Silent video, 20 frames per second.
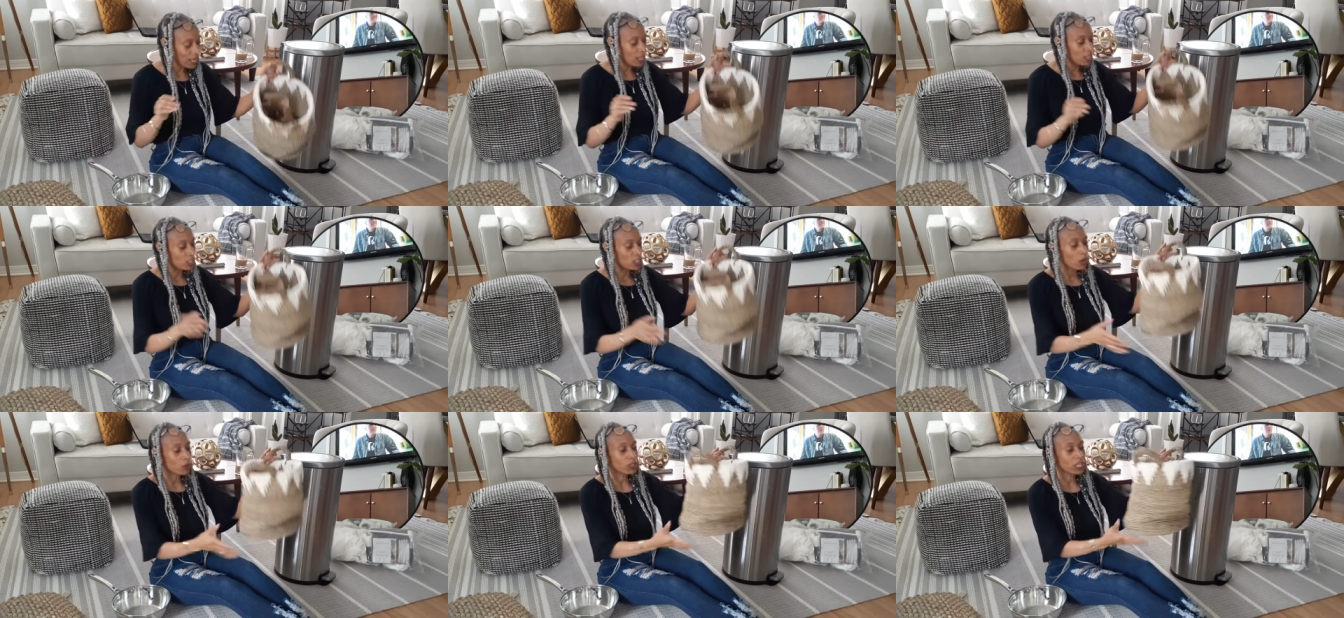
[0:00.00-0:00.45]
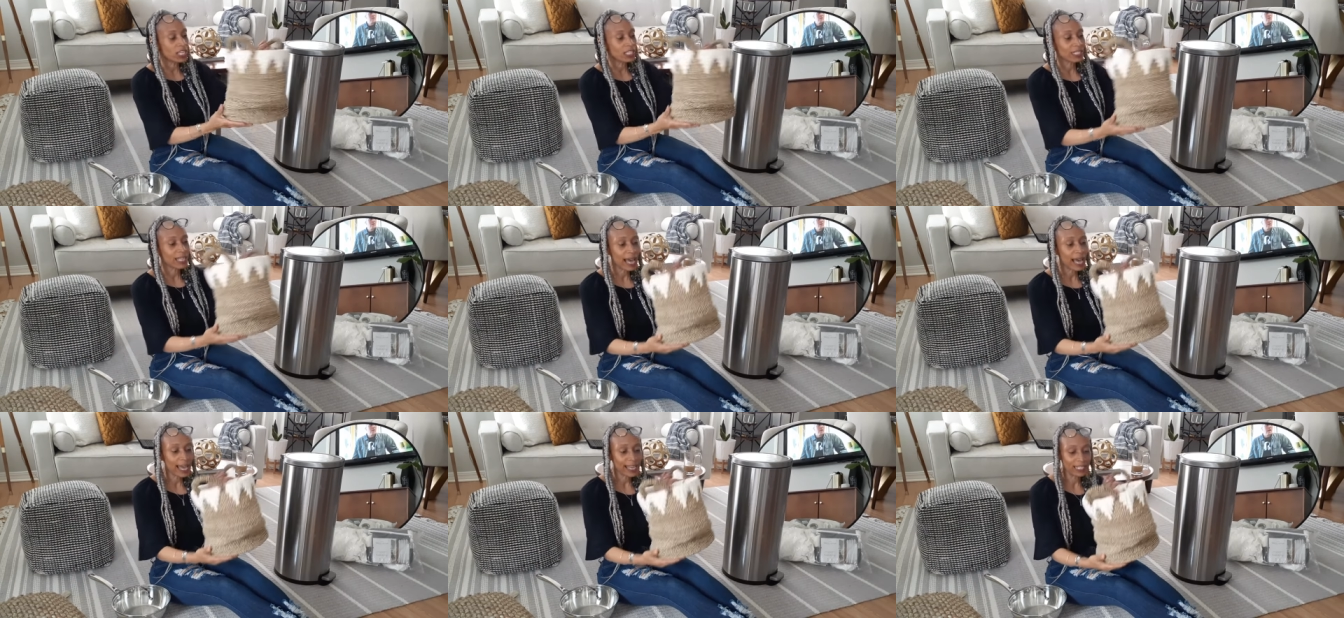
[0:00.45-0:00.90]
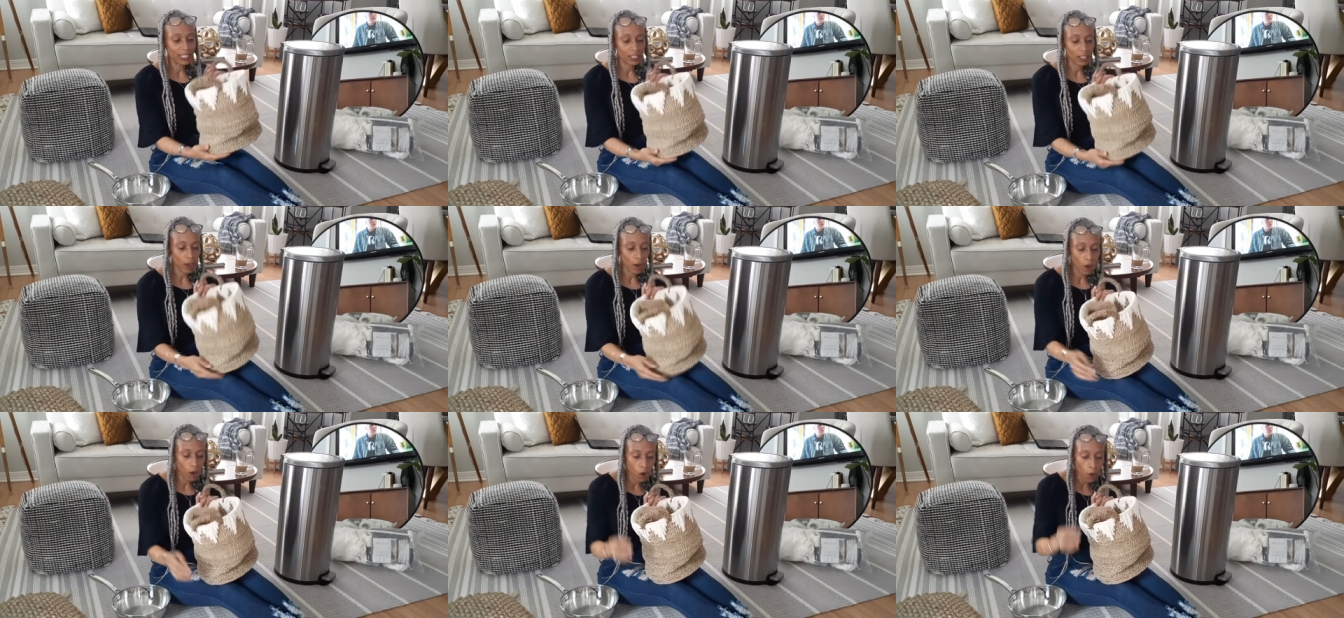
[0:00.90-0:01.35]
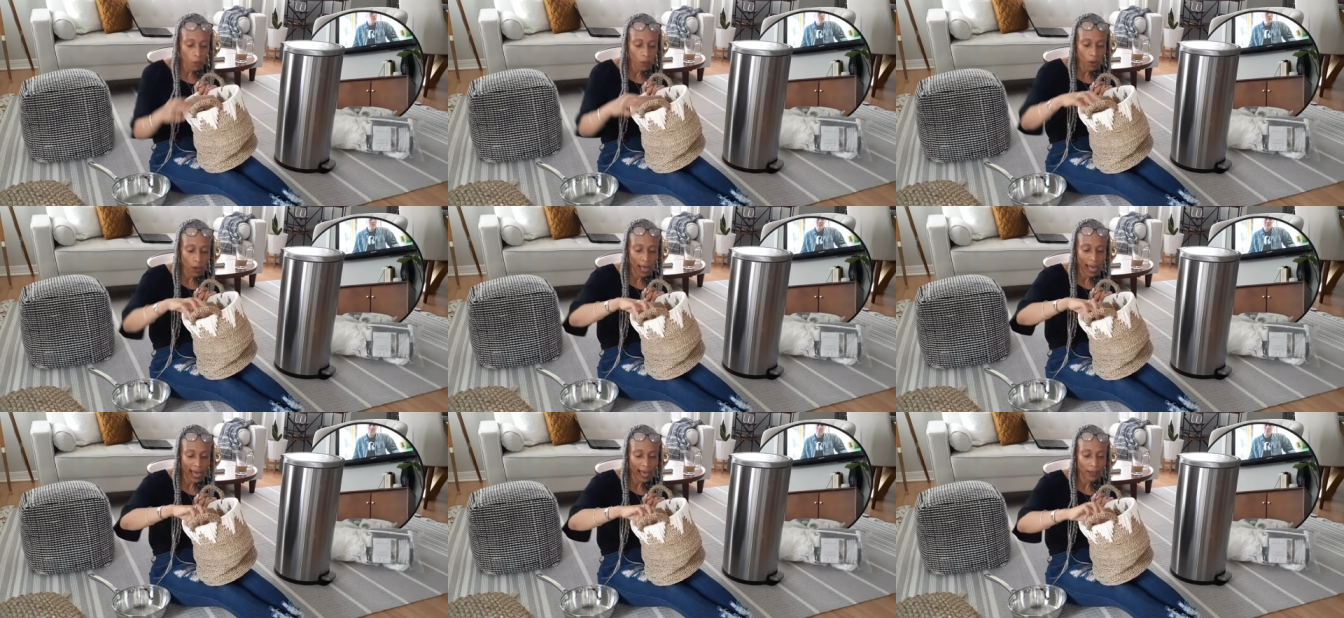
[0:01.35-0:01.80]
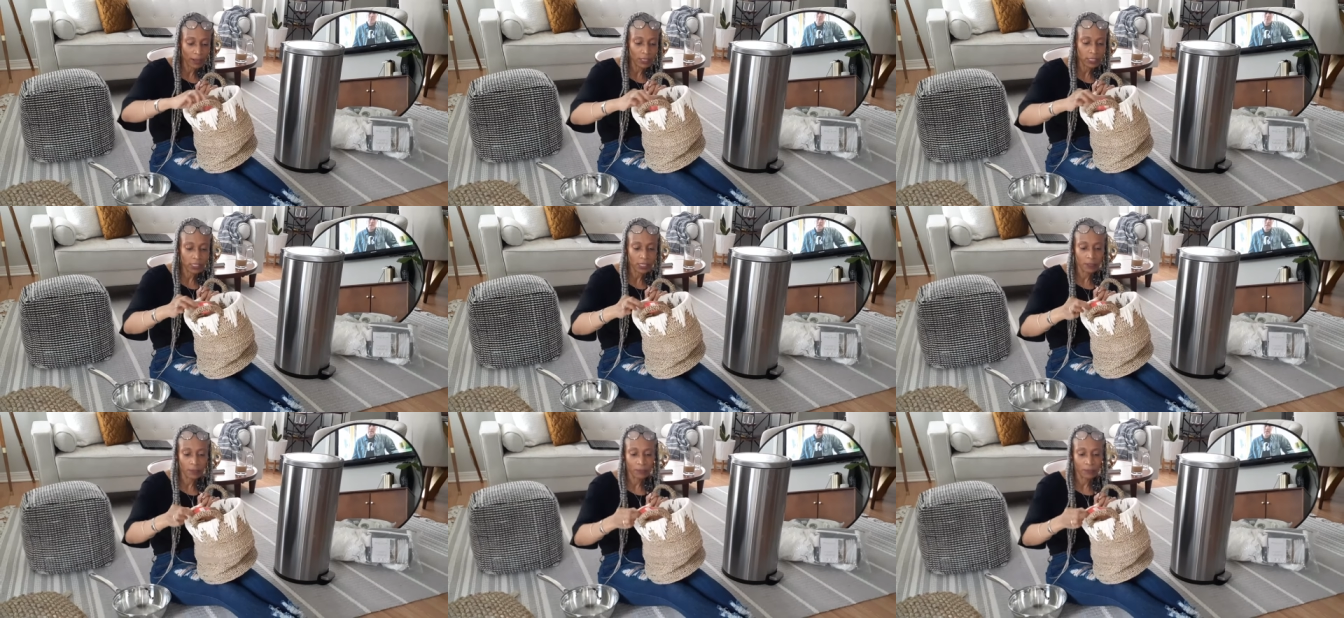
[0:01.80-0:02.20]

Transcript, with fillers: So this, guys, is an Opal House.